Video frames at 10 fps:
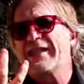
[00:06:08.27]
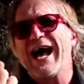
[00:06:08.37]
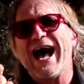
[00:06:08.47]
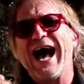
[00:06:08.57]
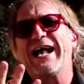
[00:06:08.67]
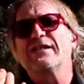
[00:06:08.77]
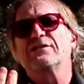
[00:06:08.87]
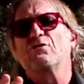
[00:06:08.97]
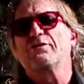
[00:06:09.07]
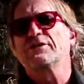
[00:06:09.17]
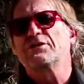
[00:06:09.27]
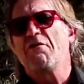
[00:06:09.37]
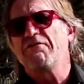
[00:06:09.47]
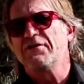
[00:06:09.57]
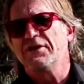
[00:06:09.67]
the hardness or the
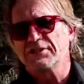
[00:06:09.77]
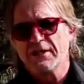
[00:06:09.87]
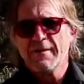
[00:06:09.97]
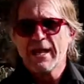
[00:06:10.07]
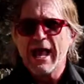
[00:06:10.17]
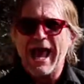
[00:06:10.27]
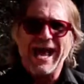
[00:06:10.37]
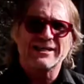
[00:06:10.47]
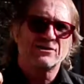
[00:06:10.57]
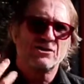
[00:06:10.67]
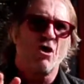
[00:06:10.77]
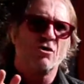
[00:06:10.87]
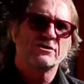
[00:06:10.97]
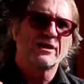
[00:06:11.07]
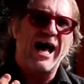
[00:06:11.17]
softness. As
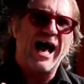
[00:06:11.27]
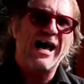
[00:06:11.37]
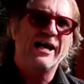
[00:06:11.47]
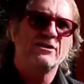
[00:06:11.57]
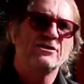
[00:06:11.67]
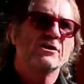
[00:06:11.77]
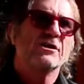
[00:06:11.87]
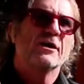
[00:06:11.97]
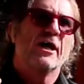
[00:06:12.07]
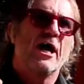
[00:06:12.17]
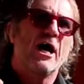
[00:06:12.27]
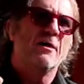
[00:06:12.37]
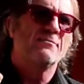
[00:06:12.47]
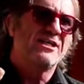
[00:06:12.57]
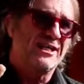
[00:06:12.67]
dogs age,
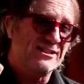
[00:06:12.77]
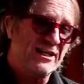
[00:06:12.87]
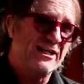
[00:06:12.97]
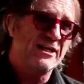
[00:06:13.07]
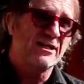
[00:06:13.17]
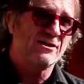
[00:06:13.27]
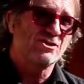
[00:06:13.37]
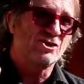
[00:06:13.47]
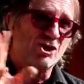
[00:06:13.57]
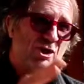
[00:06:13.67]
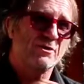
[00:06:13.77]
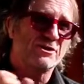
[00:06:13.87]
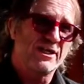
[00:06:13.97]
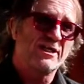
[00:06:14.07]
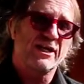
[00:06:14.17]
testicular
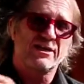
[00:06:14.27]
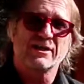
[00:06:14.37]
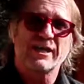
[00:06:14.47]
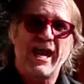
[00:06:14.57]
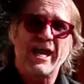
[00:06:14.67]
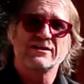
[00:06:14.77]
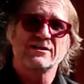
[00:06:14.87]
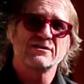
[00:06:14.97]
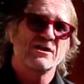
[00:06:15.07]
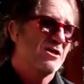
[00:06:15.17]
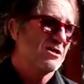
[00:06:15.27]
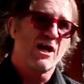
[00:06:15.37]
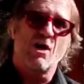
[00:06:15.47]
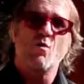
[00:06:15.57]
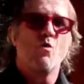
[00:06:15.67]
tumours, testicular cancers
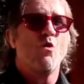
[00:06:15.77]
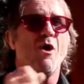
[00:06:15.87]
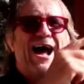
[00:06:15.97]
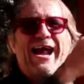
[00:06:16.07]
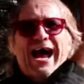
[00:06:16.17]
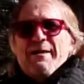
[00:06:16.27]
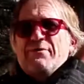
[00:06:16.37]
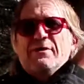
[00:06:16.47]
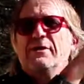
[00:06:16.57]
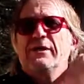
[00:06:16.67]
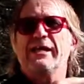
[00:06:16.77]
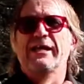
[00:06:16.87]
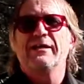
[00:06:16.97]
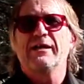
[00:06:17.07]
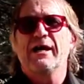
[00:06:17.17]
go way up
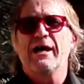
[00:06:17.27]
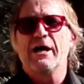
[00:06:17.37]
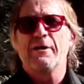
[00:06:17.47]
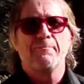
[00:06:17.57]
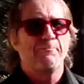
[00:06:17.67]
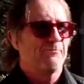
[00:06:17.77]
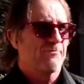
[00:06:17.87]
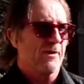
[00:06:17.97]
in how